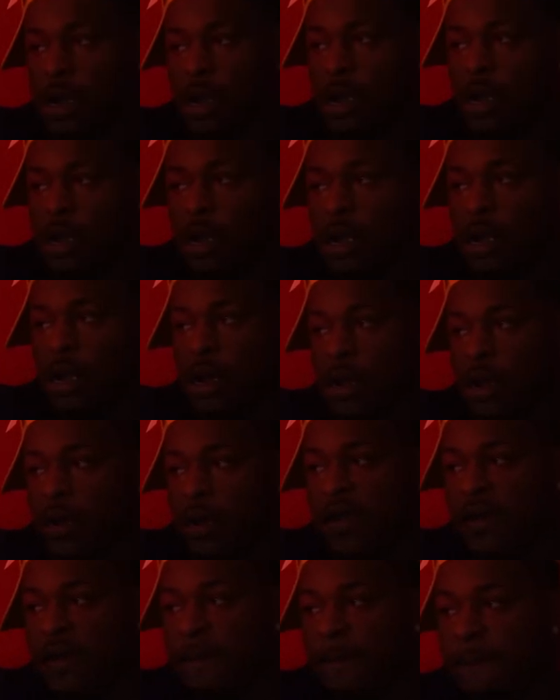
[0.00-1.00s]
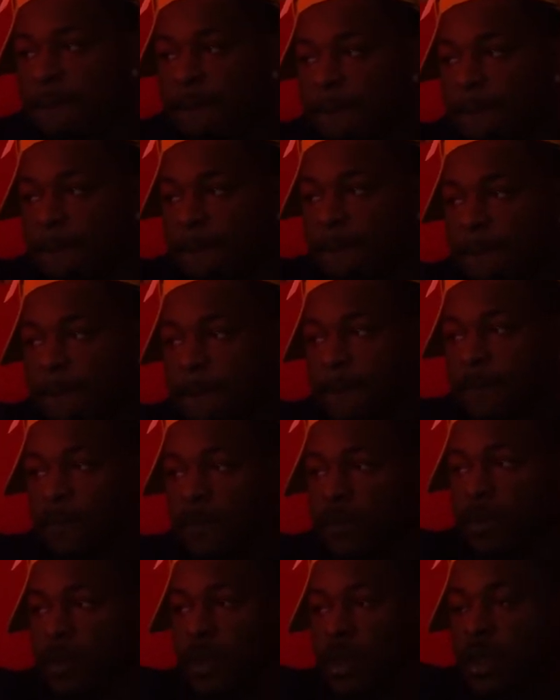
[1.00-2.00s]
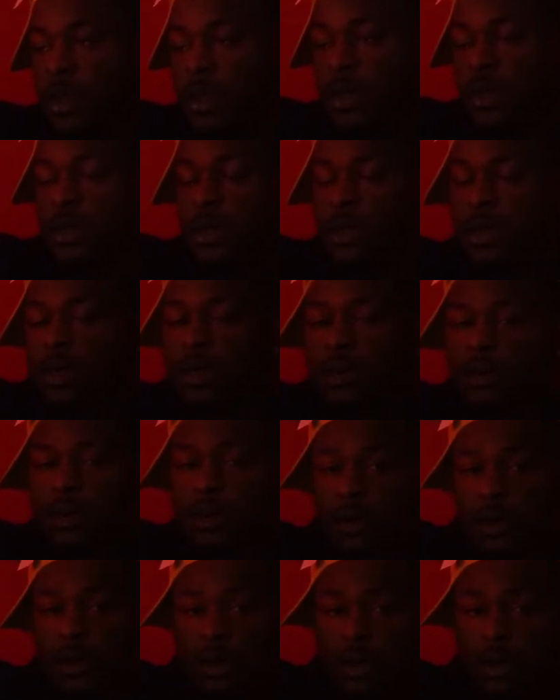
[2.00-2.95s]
That's why he asked me to send it, or how you send it to me on Wave.